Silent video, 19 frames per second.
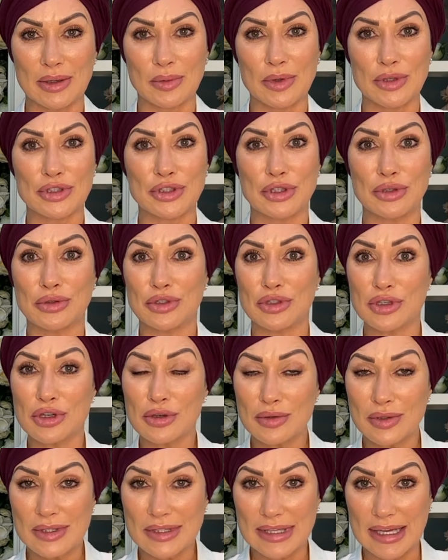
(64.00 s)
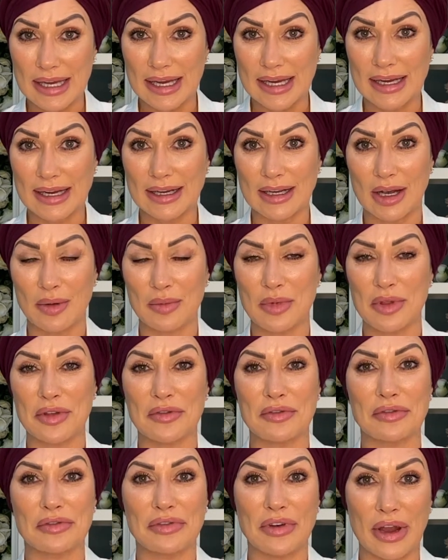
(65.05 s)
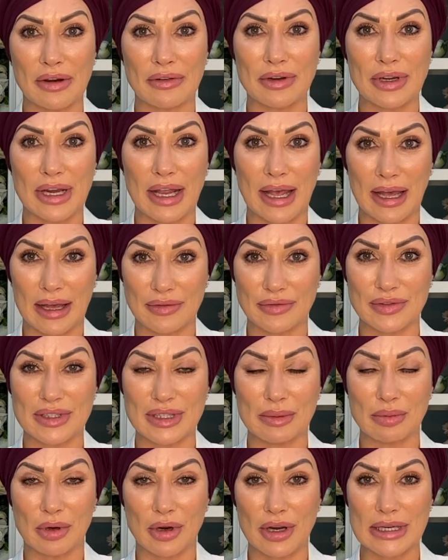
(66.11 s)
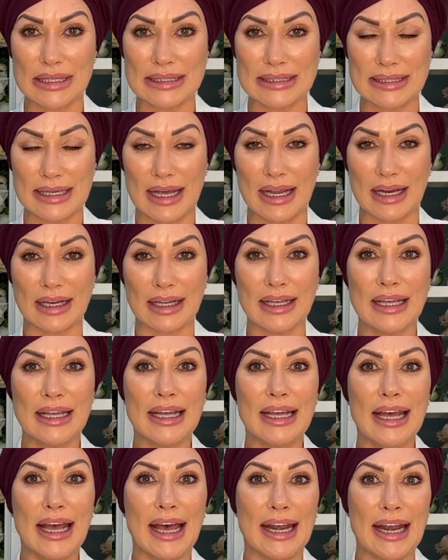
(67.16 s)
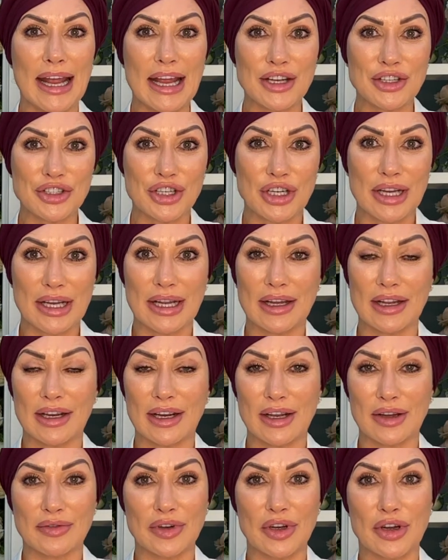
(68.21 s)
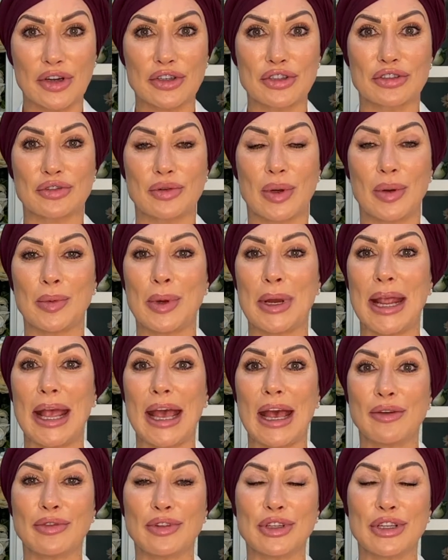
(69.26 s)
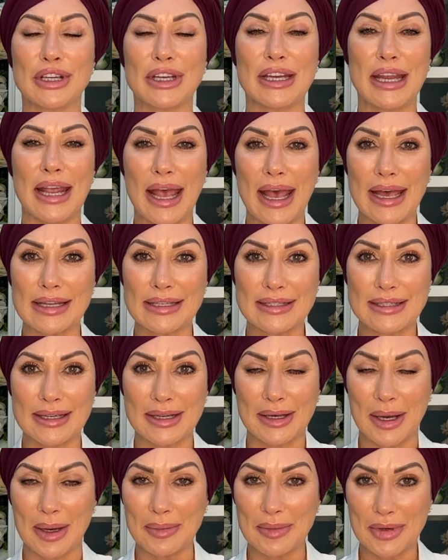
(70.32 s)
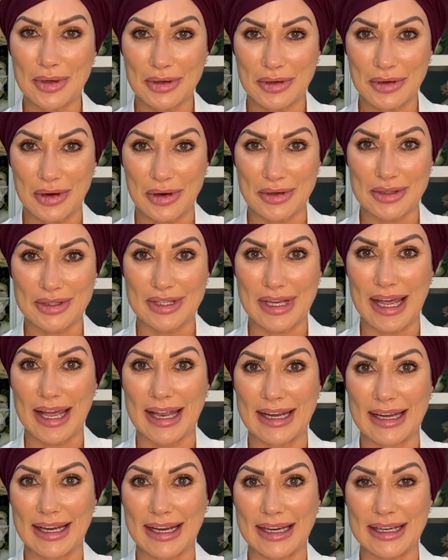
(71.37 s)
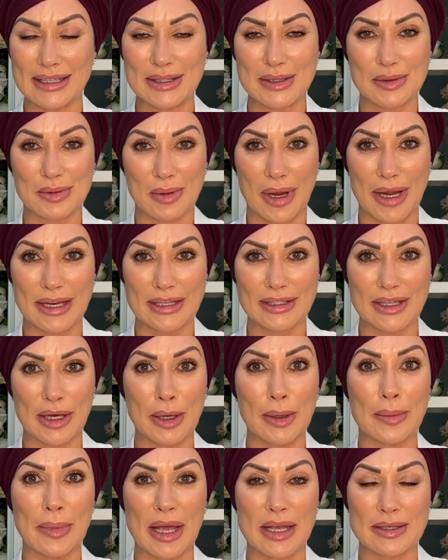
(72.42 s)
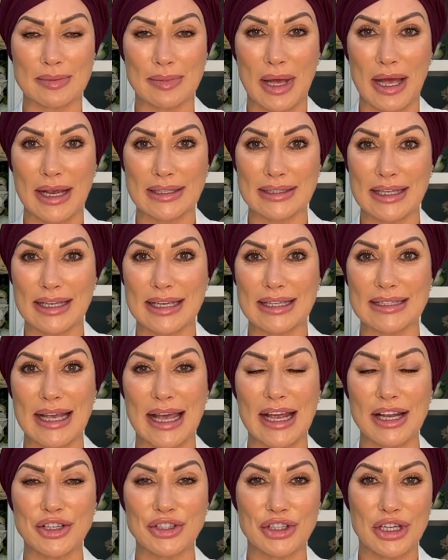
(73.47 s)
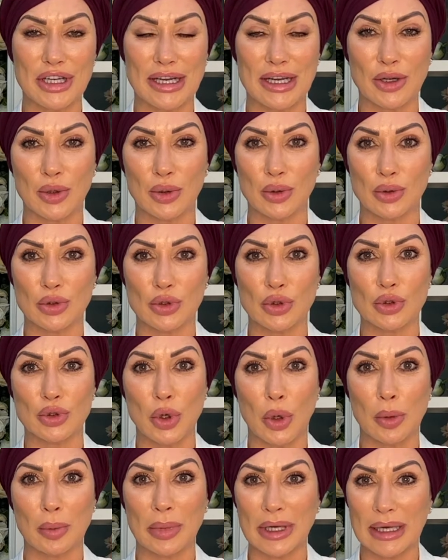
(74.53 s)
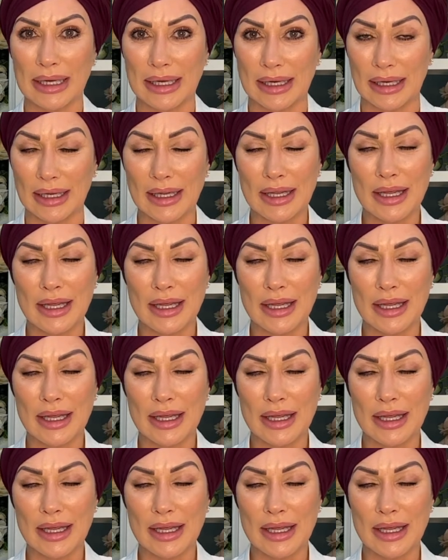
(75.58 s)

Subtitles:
ones you do see come with a very hefty price tag. And actually at Love Luxury we haven't yet come across any suede Hermes bags, and it's actually called Dobli,